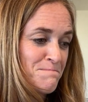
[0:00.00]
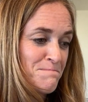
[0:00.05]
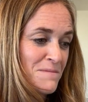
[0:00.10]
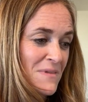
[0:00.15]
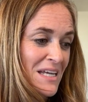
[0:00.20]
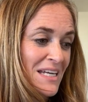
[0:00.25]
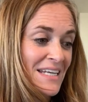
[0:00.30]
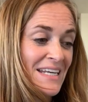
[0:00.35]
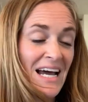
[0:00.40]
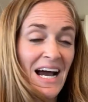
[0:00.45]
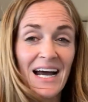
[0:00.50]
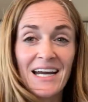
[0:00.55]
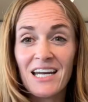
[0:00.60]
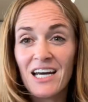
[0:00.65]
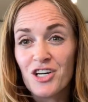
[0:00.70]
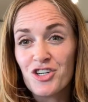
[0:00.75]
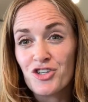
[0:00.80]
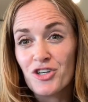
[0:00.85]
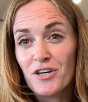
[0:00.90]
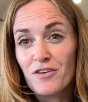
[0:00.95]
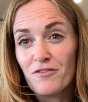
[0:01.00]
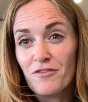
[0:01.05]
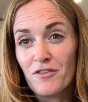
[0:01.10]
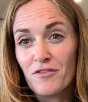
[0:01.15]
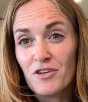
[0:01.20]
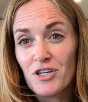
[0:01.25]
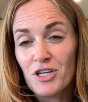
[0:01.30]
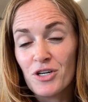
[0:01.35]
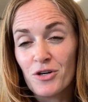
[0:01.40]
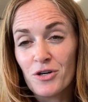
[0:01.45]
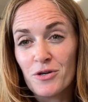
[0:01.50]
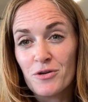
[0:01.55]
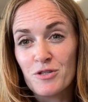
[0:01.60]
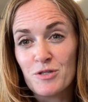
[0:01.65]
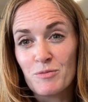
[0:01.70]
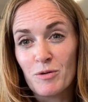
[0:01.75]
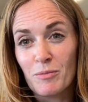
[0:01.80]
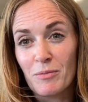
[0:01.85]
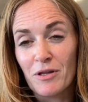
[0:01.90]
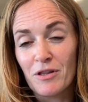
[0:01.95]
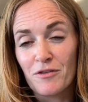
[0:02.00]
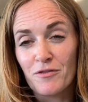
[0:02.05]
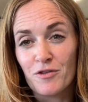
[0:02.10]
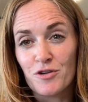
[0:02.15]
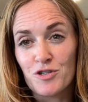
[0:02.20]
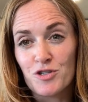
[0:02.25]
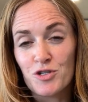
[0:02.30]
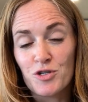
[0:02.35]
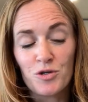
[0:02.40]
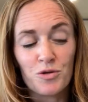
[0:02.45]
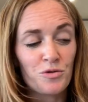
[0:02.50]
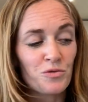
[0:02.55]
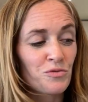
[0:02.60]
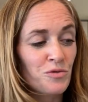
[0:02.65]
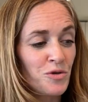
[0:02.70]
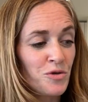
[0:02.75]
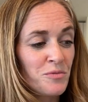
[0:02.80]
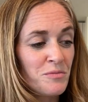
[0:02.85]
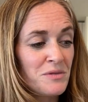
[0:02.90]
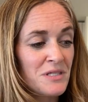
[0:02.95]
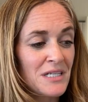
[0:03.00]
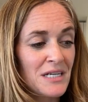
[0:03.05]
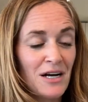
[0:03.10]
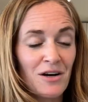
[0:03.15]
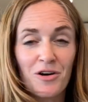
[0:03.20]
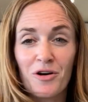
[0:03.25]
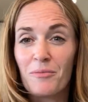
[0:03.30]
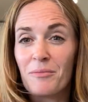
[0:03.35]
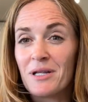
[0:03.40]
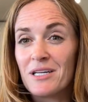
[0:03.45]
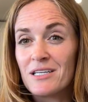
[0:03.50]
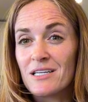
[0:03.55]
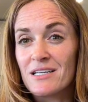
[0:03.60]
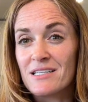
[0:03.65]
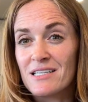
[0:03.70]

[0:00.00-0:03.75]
950 euros per month for 2 rooms in Alcobendas.